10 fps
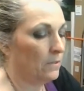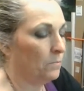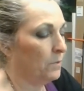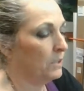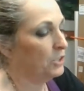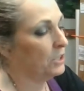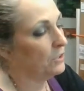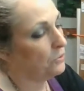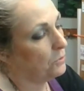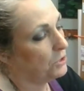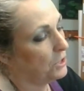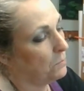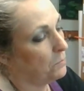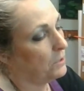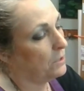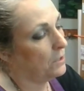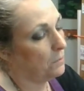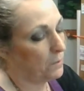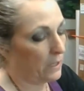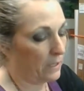Pinch it, squish it, and put it on the
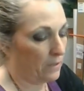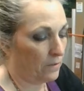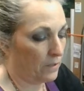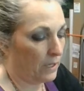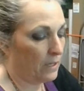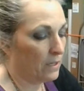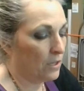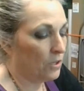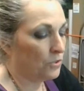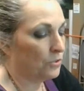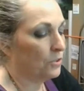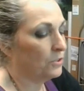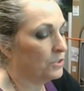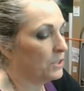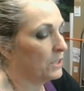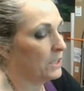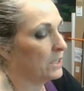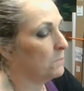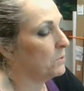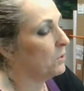plate, okay? So they're just going to
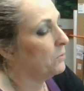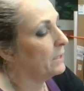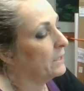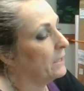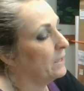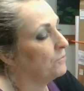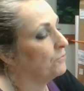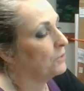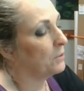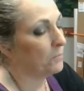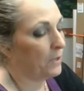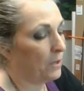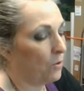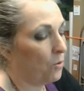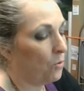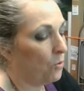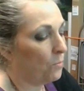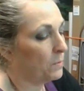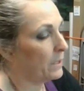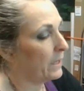keep going and fill up that whole
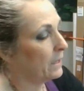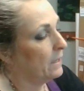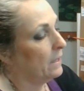plate.